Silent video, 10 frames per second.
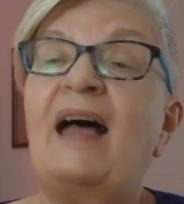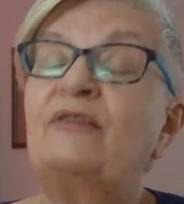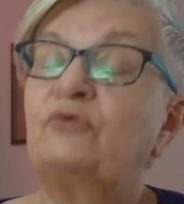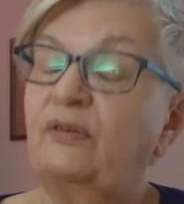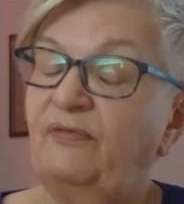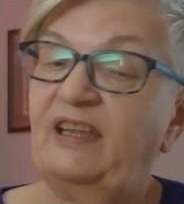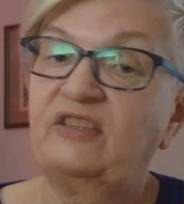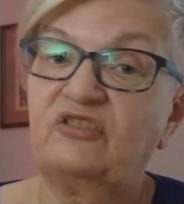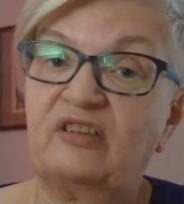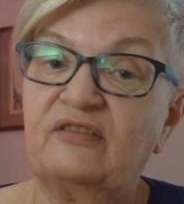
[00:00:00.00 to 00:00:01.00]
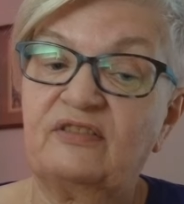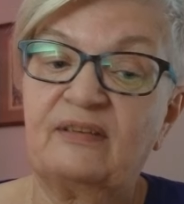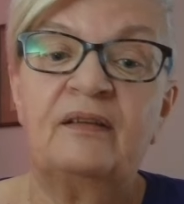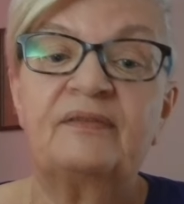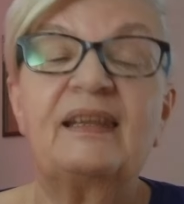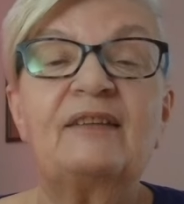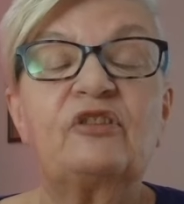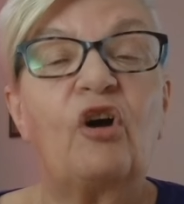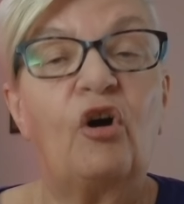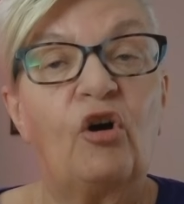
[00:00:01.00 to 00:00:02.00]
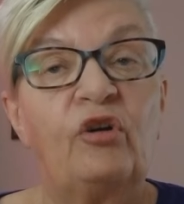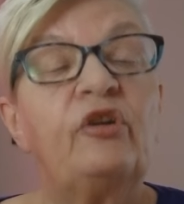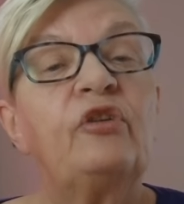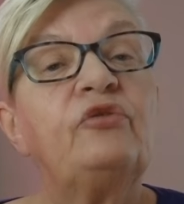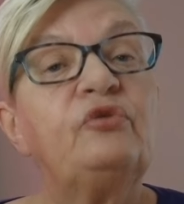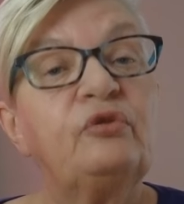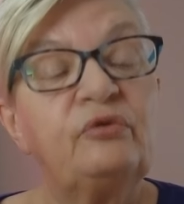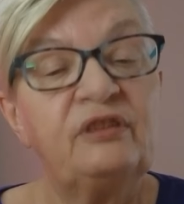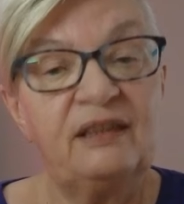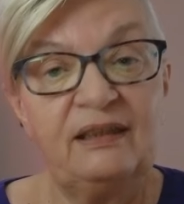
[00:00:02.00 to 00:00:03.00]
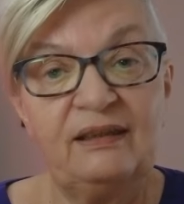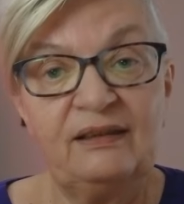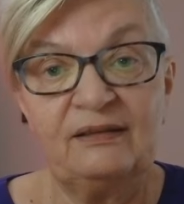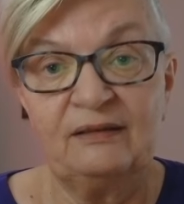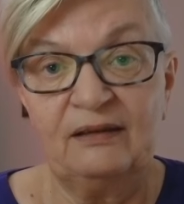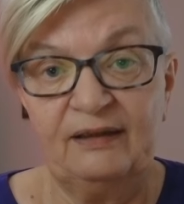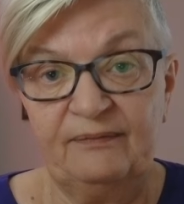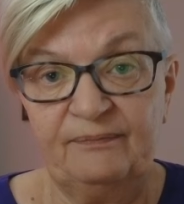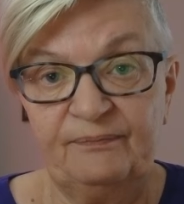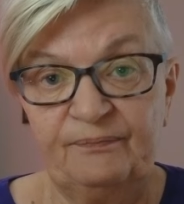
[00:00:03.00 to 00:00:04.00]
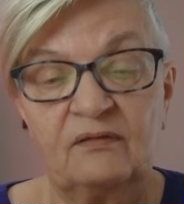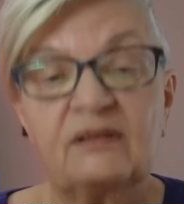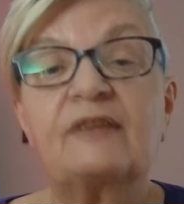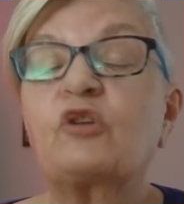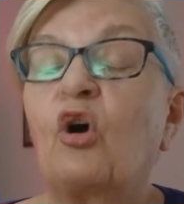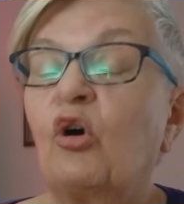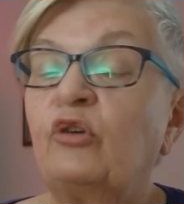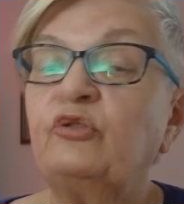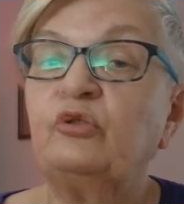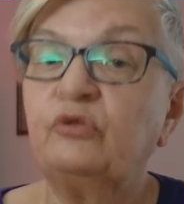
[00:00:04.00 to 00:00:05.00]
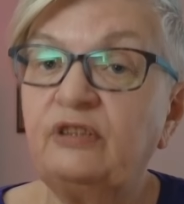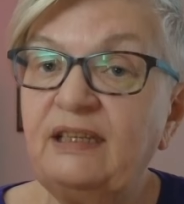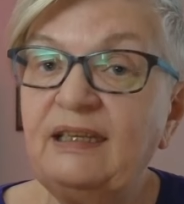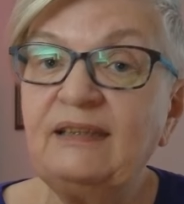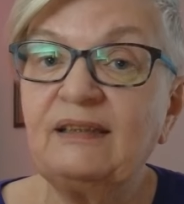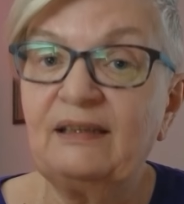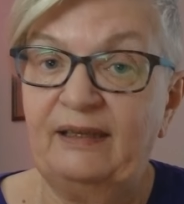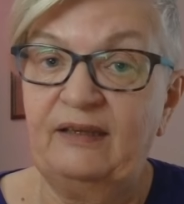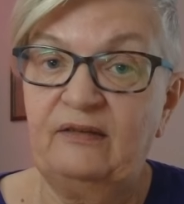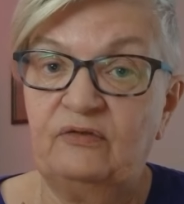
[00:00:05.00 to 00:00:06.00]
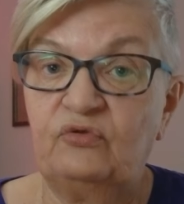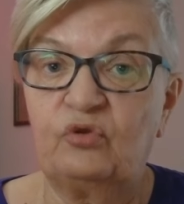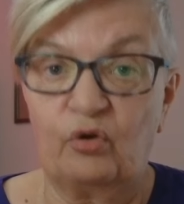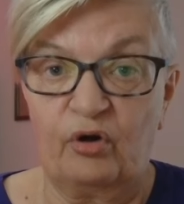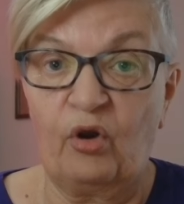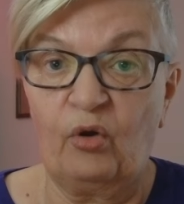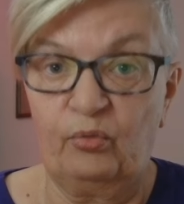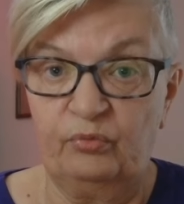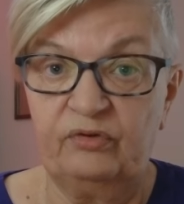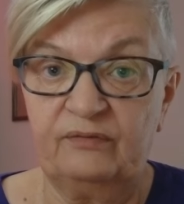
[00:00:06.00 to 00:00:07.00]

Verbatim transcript: and reflections that are uniquely, that are uniquely your own.